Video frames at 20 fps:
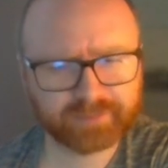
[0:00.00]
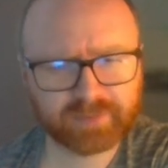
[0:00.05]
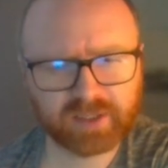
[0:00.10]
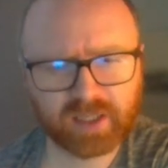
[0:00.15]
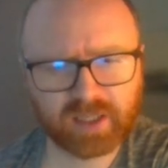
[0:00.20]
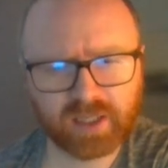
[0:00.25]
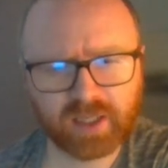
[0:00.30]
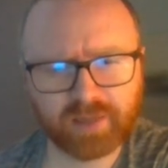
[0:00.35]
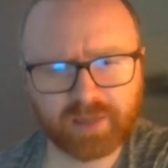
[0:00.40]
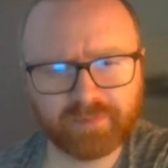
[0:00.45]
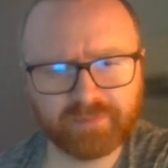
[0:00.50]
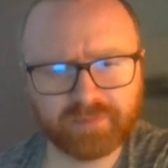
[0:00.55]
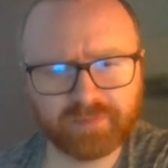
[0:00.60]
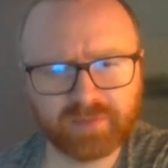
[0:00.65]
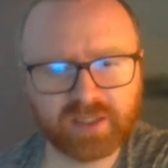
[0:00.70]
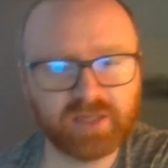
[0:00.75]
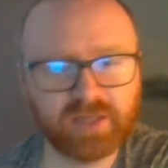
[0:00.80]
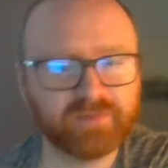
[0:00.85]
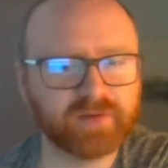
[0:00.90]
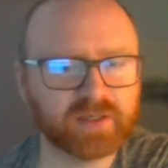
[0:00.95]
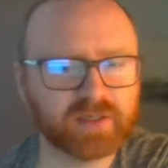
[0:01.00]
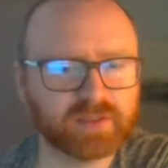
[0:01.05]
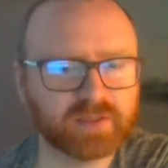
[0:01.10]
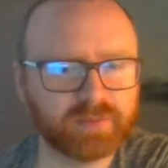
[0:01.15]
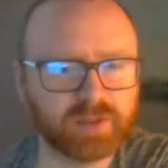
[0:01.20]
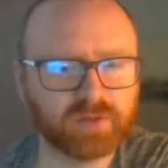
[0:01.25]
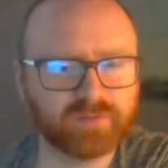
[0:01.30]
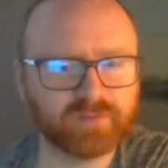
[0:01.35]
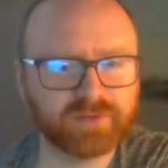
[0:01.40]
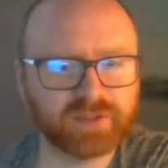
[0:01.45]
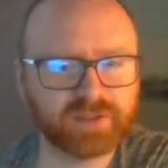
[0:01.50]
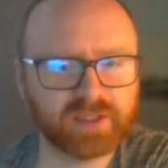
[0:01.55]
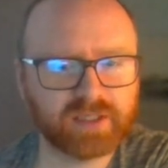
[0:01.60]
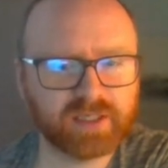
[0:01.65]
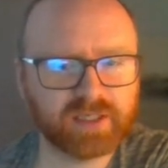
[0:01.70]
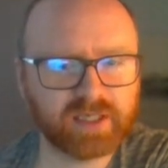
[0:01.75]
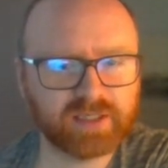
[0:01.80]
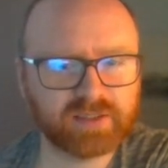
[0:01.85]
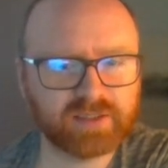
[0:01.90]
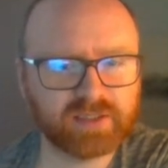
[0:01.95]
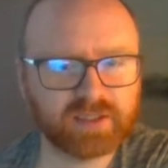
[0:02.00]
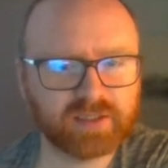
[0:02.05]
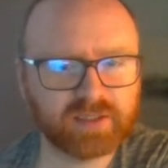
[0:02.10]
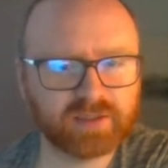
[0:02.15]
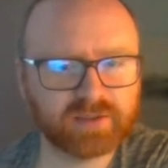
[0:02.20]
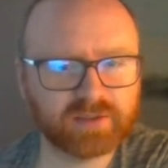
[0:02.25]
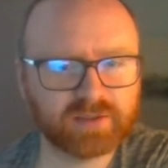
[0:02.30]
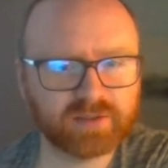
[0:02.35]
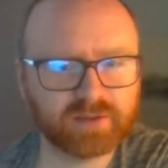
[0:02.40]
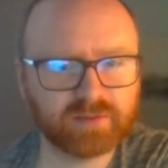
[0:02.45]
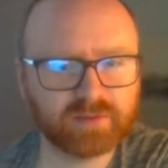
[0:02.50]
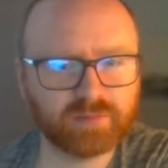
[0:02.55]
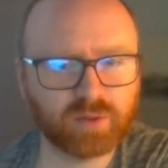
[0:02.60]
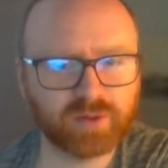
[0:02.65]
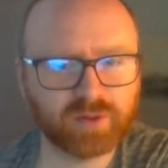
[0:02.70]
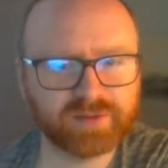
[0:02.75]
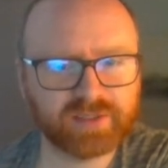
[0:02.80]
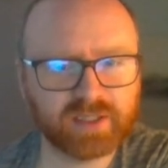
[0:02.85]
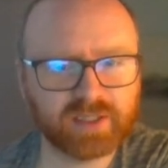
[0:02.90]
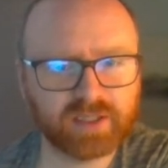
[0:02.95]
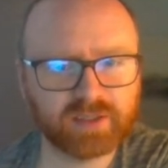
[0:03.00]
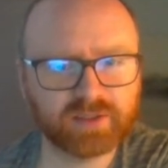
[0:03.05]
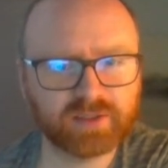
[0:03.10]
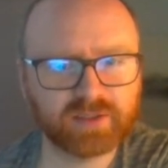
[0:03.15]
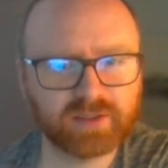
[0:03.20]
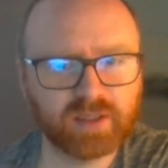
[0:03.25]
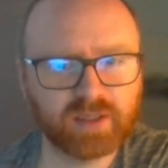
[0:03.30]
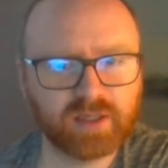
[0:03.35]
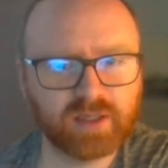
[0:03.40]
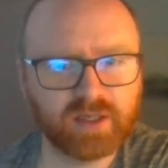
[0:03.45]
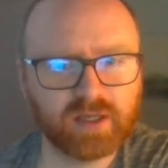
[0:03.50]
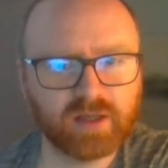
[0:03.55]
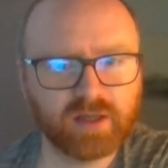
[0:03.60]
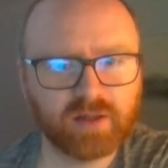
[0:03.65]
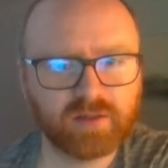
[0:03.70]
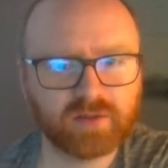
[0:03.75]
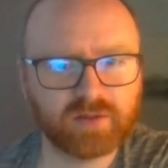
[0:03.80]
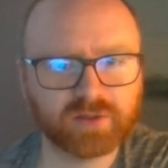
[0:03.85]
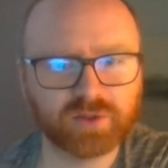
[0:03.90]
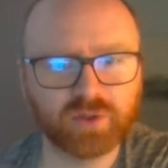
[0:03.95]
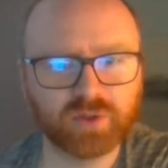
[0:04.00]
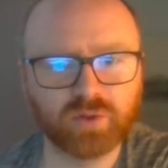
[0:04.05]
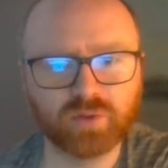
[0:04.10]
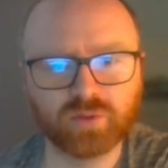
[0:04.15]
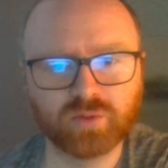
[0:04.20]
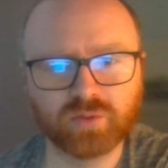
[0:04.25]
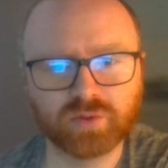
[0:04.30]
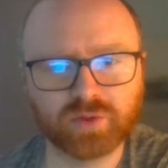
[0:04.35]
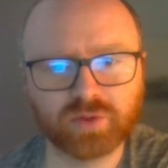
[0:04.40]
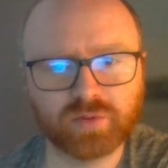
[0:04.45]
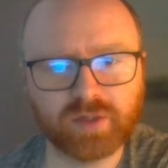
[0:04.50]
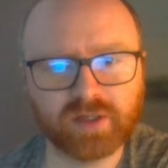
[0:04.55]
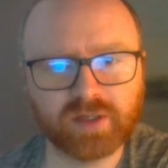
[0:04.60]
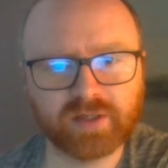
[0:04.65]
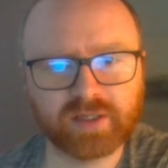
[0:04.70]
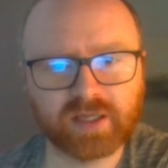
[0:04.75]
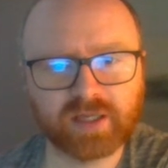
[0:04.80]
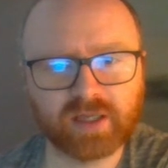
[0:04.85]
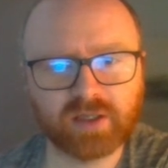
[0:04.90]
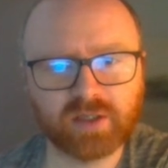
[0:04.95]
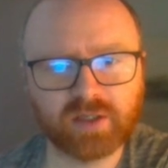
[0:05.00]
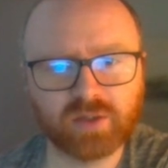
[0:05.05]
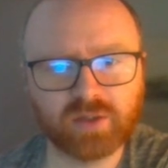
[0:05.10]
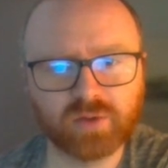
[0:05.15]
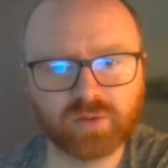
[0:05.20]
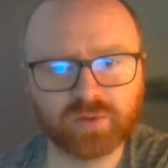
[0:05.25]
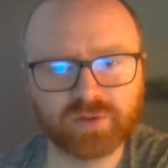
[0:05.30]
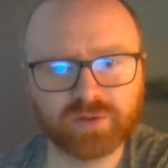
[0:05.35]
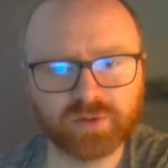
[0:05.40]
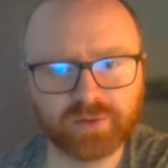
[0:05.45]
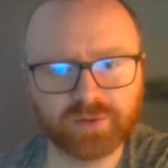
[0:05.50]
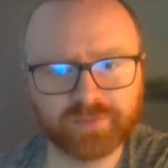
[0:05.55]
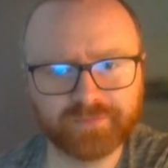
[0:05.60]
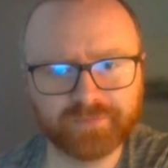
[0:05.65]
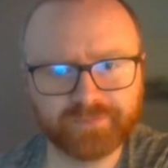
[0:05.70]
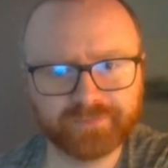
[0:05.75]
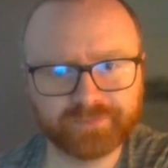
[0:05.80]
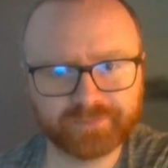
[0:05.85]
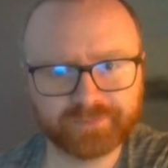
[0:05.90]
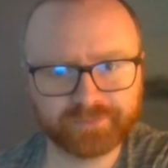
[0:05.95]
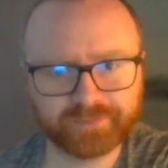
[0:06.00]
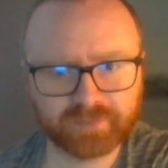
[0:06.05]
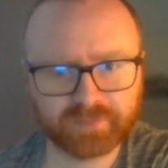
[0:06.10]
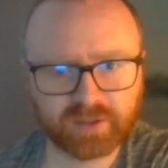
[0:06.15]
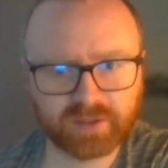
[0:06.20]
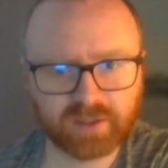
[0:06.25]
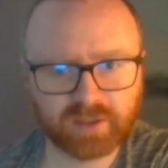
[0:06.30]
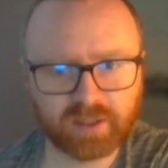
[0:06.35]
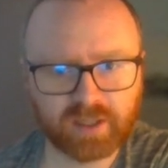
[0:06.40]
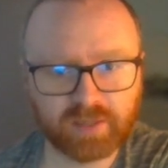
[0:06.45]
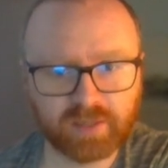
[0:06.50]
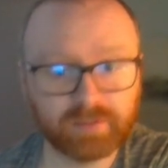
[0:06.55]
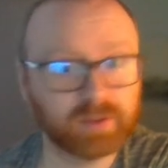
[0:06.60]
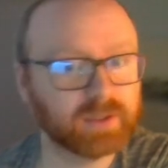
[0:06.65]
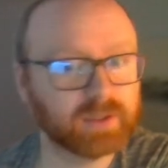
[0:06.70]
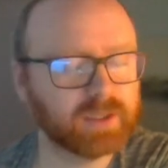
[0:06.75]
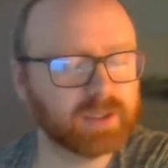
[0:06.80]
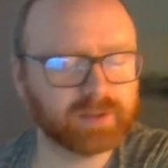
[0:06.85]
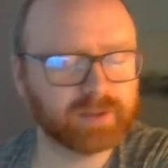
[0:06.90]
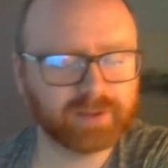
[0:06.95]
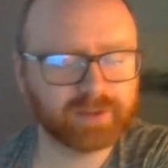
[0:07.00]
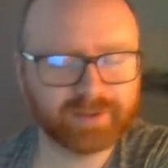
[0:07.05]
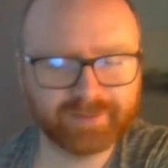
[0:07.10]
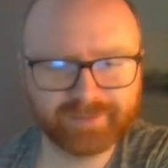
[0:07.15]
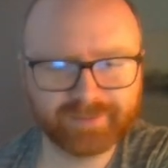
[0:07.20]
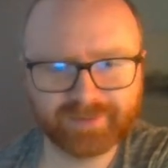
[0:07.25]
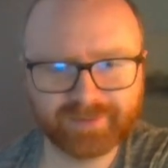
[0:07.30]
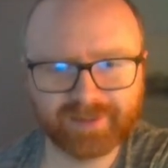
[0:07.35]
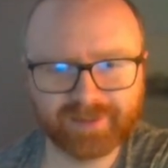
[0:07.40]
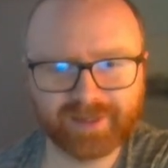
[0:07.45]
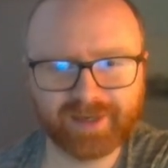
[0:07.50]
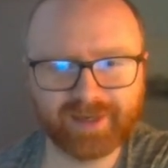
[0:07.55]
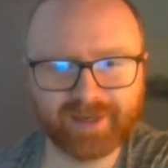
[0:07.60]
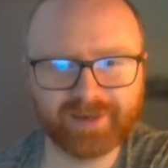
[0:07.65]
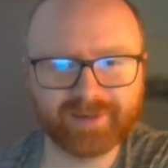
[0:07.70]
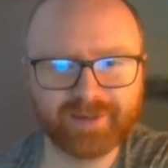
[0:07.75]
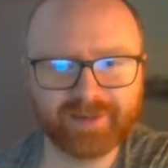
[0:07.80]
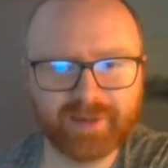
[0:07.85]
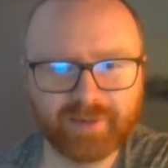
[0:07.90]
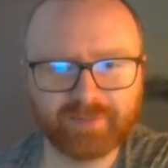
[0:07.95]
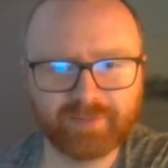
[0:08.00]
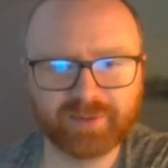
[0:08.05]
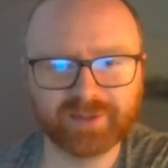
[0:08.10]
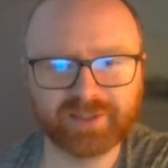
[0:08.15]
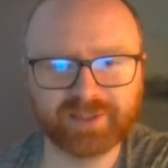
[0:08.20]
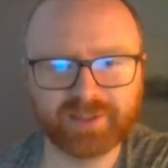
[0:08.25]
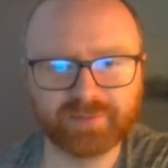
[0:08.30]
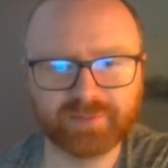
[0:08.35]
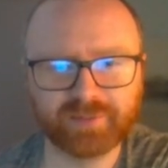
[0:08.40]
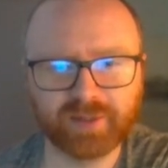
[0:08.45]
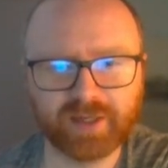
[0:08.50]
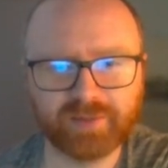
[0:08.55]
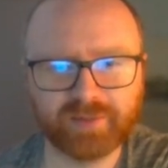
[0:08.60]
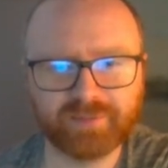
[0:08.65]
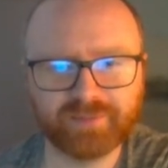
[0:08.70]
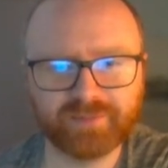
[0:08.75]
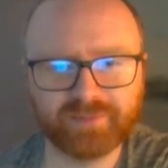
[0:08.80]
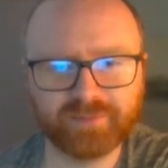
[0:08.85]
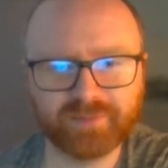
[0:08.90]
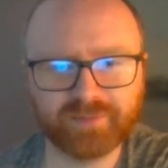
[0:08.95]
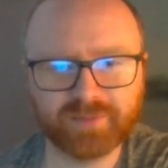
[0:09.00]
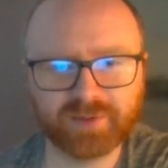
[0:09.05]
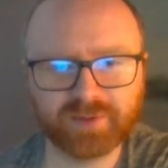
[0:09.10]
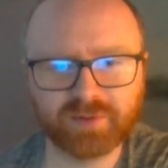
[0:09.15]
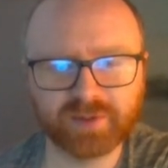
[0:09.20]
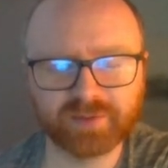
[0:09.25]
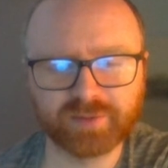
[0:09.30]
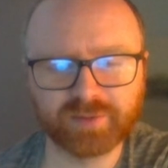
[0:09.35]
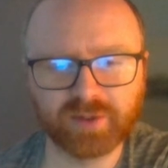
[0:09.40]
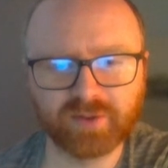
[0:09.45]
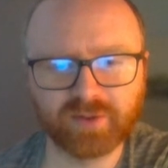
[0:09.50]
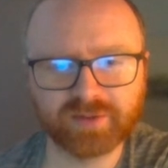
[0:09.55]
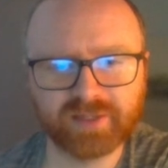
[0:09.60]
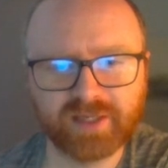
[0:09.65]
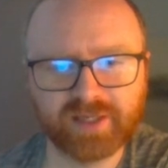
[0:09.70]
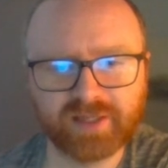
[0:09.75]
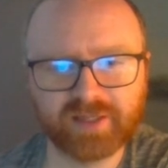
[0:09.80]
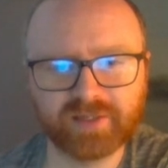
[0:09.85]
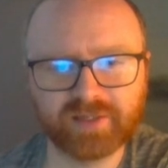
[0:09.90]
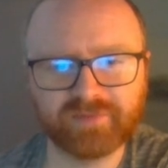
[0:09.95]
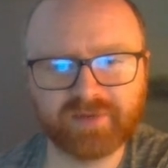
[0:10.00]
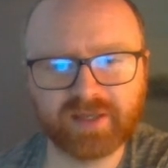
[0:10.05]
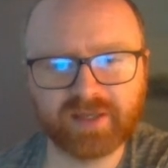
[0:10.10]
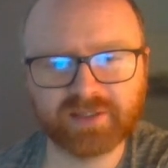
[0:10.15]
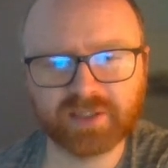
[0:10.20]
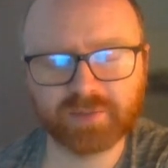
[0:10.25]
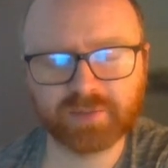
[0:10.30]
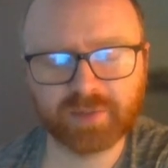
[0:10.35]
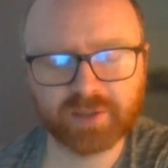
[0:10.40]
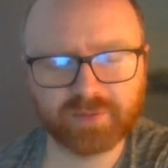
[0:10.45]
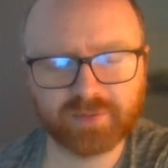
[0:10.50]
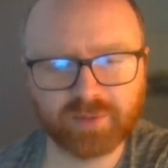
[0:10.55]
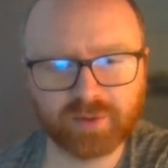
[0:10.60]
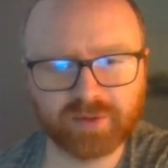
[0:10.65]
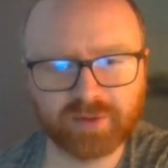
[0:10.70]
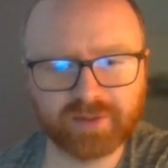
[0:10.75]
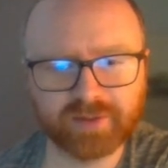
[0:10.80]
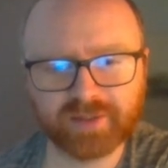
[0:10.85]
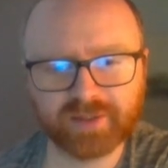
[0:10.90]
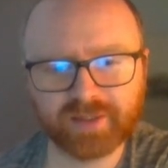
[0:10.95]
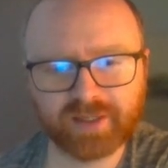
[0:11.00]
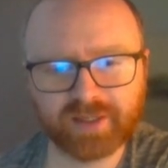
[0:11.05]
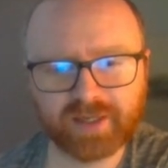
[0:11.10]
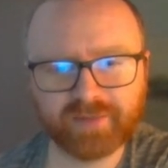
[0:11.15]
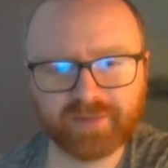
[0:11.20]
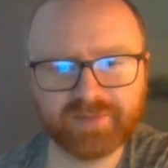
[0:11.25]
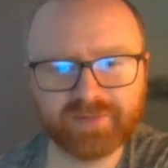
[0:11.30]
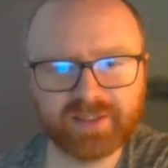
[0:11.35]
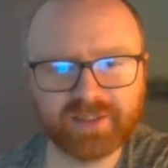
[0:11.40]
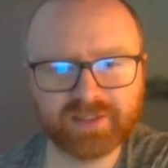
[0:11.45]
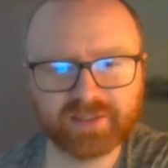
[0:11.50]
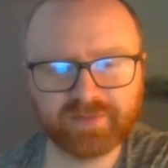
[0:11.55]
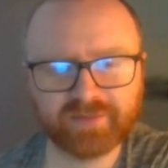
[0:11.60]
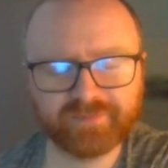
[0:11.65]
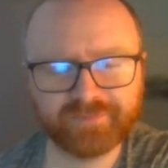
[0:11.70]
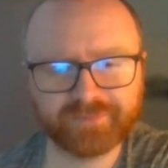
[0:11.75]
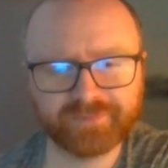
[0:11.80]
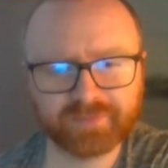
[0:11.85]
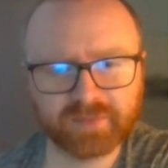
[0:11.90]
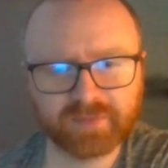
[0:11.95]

The key factor being obviously that knight takes, pawn takes, there's no square the king can go to legally, because these squares are blocked, that defends this bishop on d7.